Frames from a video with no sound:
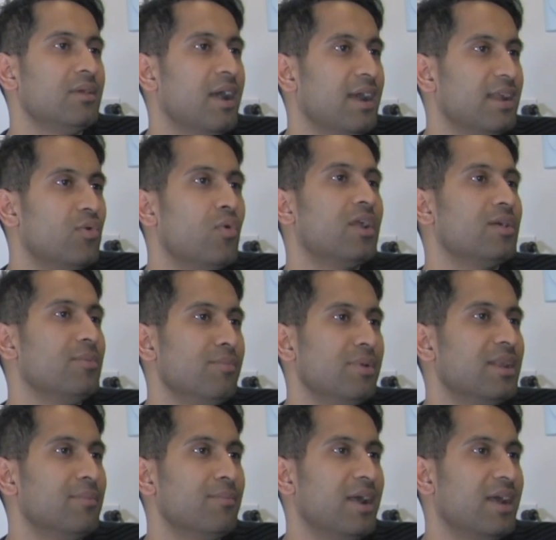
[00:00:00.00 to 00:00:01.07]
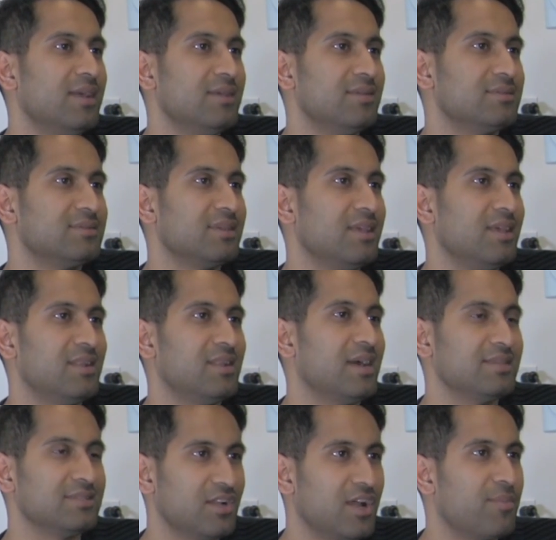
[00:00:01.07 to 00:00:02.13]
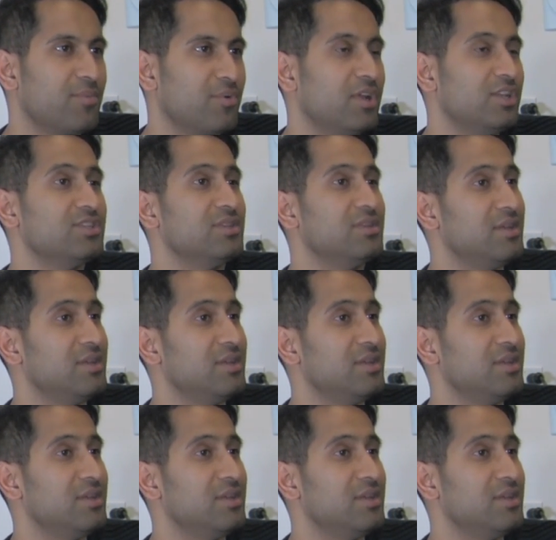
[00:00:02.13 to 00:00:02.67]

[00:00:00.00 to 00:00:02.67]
I don't want to minimize it as an operation.